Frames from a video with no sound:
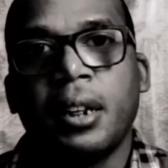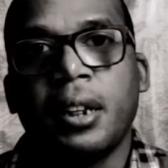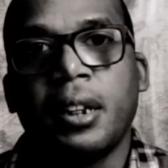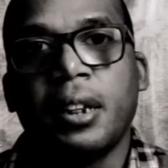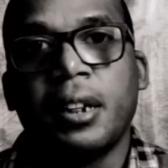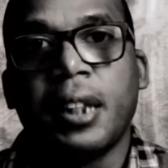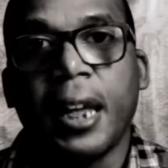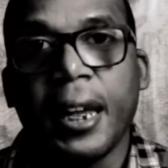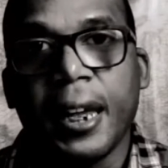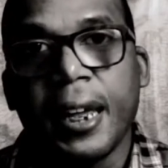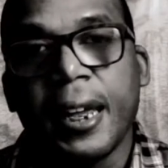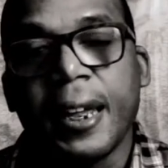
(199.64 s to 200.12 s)

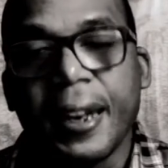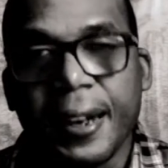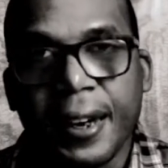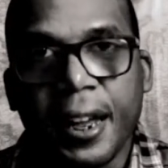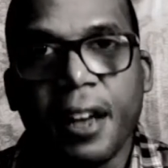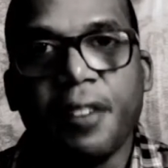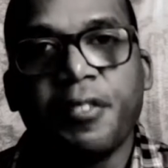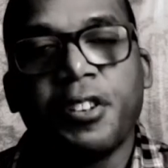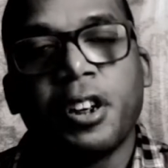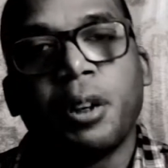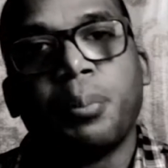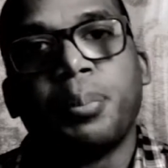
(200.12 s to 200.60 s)
they
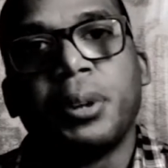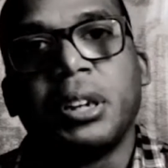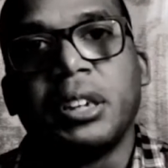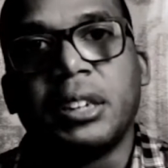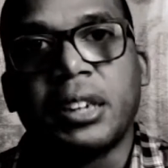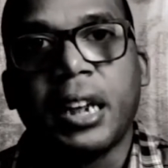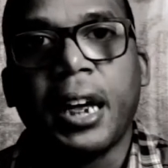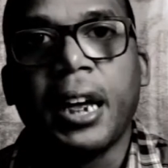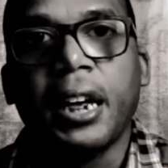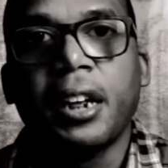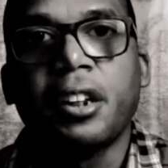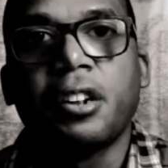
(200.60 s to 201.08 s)
inevitably
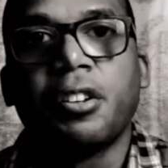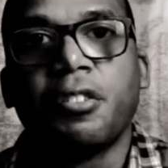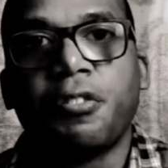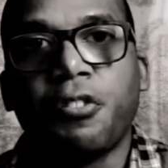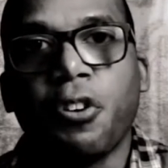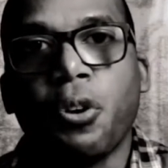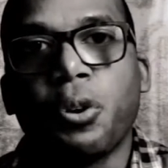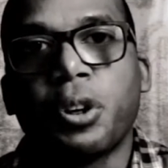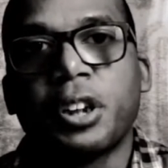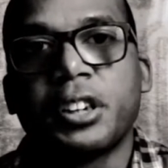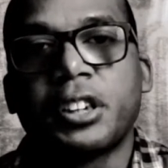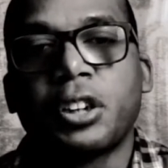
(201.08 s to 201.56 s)
take the
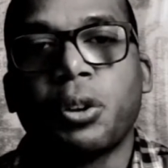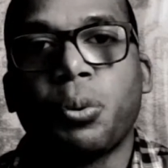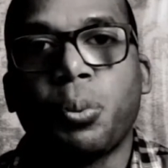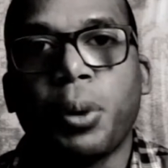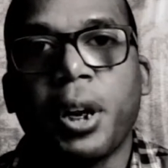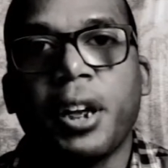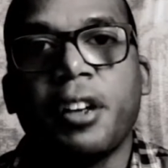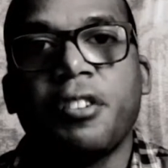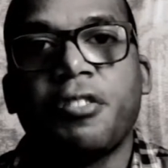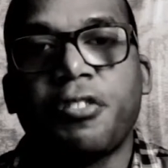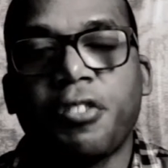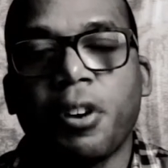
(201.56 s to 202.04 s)
focus
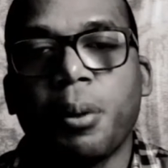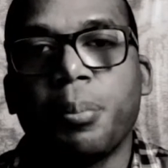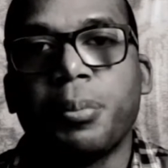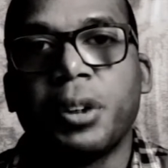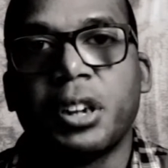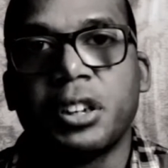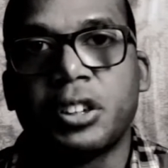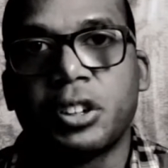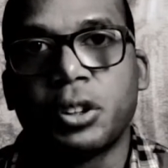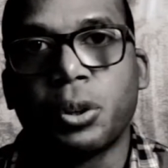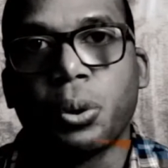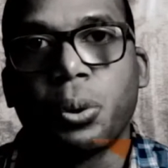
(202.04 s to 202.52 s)
away from the
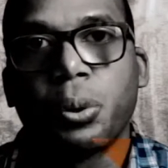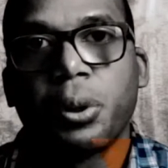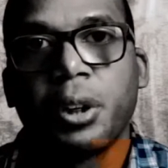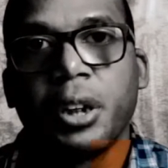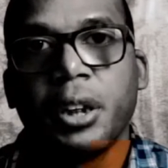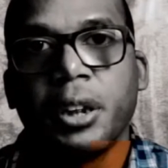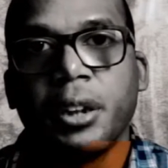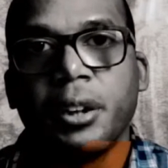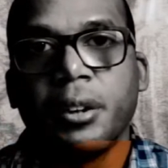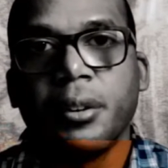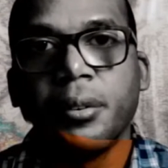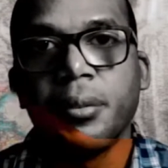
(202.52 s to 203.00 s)
story.
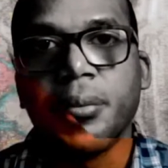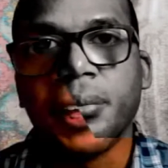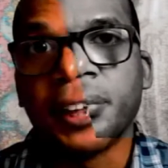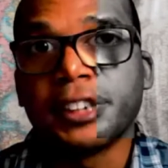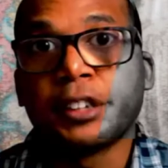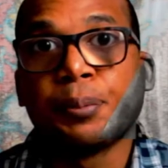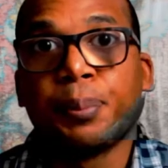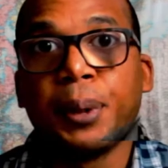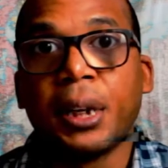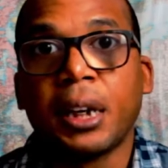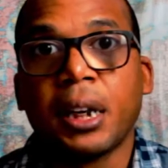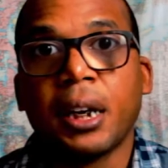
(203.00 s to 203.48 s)

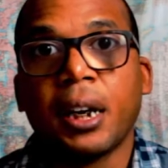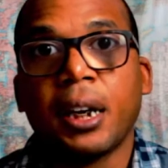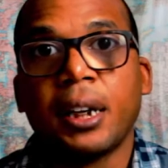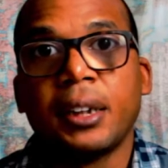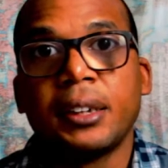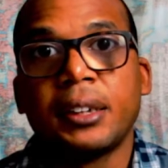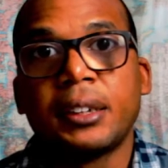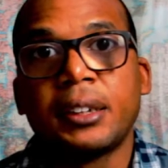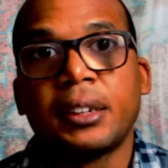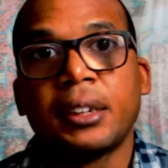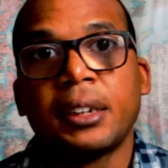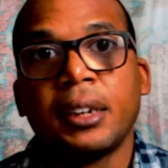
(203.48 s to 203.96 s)
That's
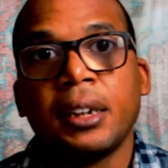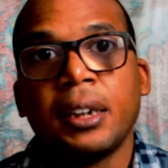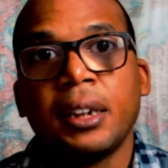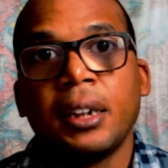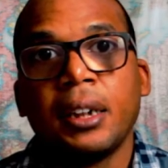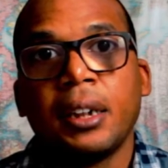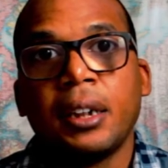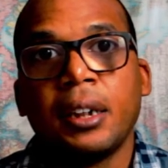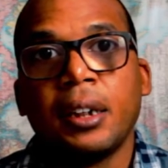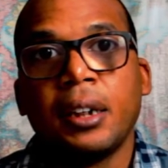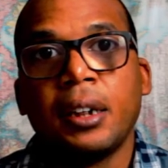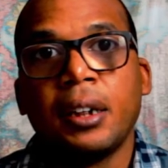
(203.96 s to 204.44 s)
because
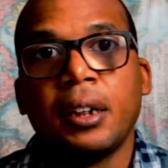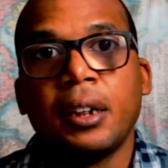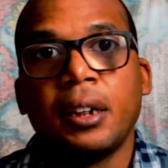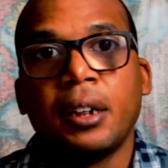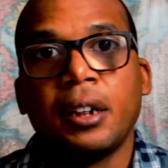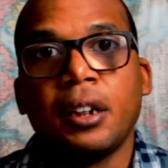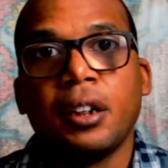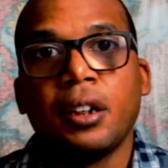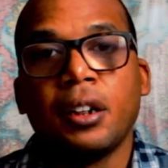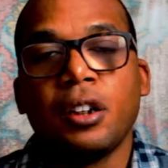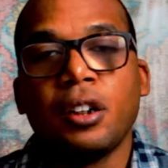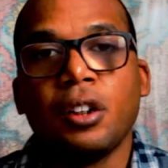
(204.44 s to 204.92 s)

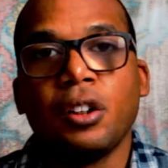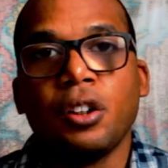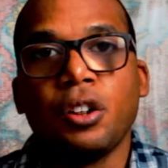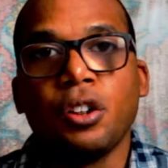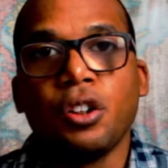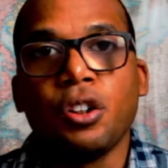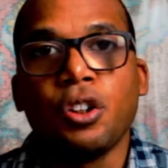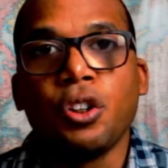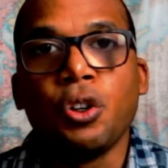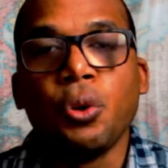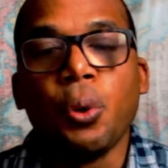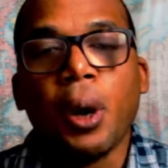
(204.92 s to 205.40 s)

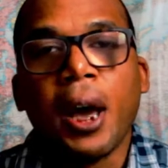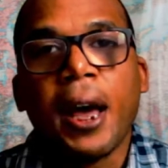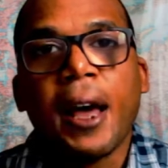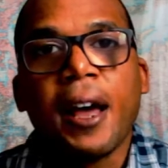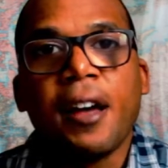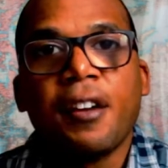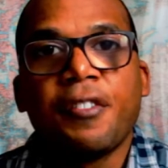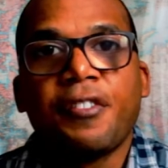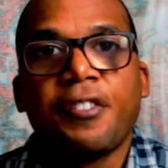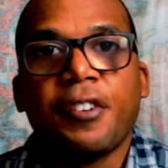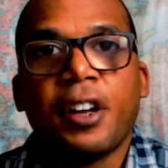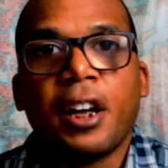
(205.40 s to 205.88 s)
you
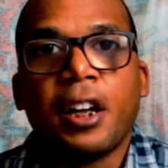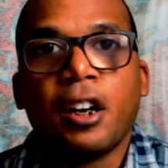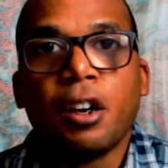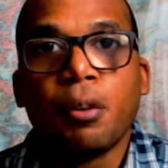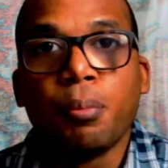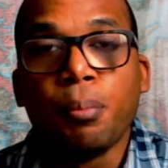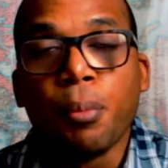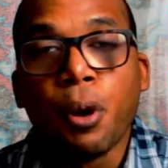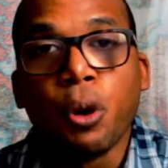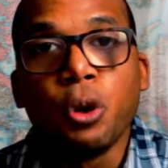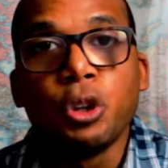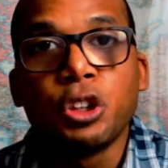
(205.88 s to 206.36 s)
have an
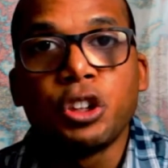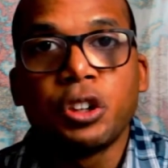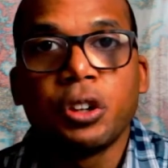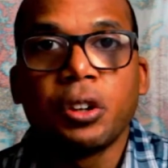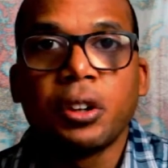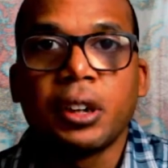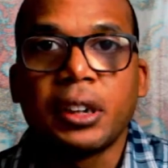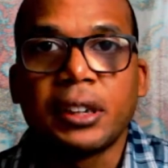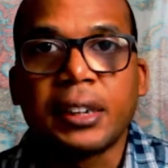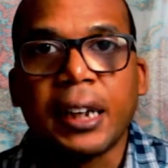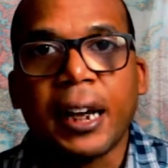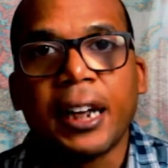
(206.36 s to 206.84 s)

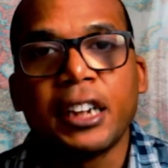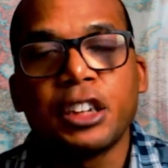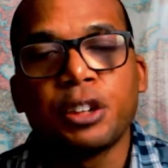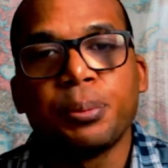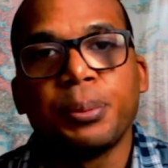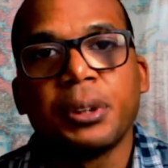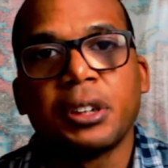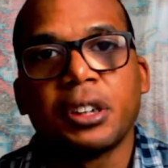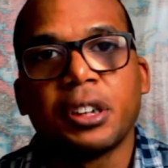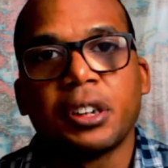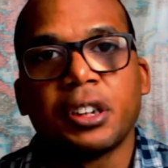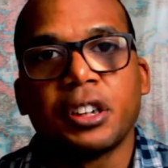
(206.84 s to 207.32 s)
emotional
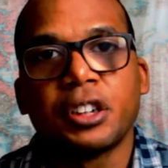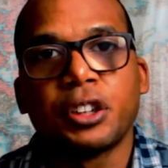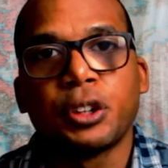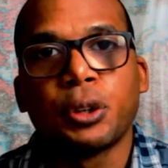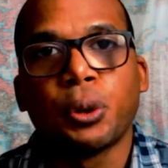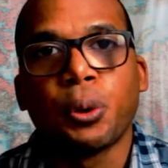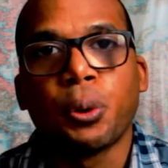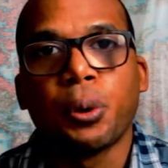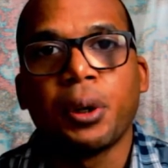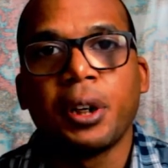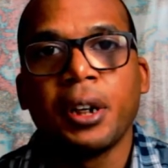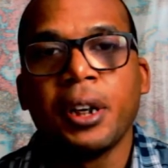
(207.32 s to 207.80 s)
attachment to the
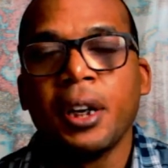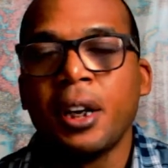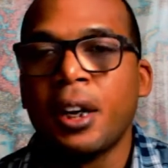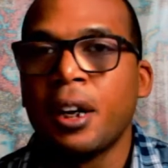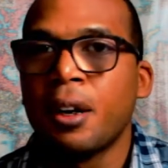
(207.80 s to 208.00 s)
story,